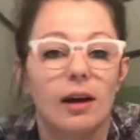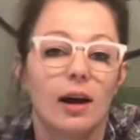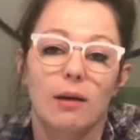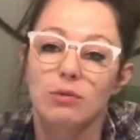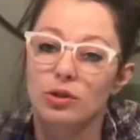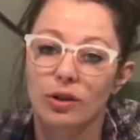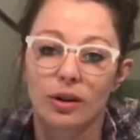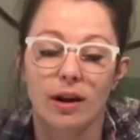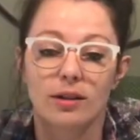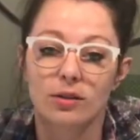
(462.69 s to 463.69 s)
I'm sure
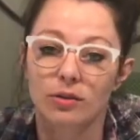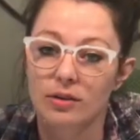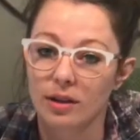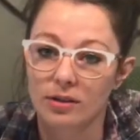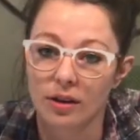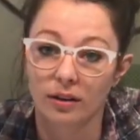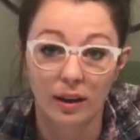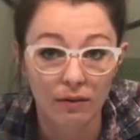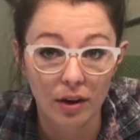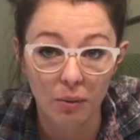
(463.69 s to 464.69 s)
as soon as I start
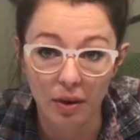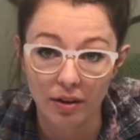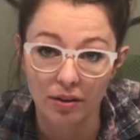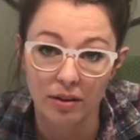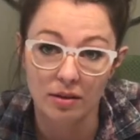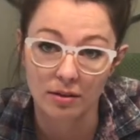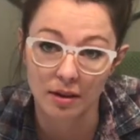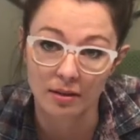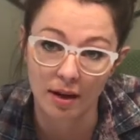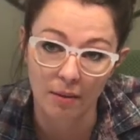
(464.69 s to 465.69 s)
living with the
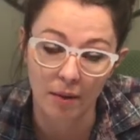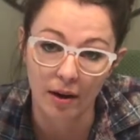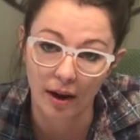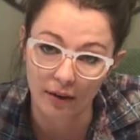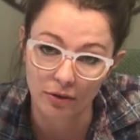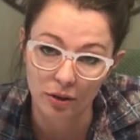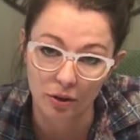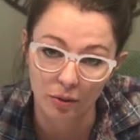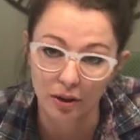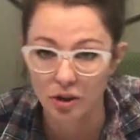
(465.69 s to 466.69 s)
system, I'll have
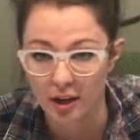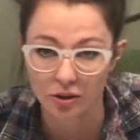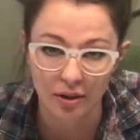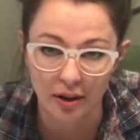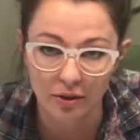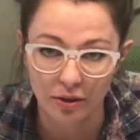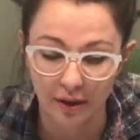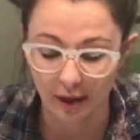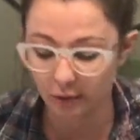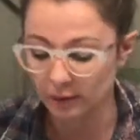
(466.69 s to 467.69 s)
to change things
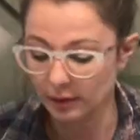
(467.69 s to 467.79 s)
around.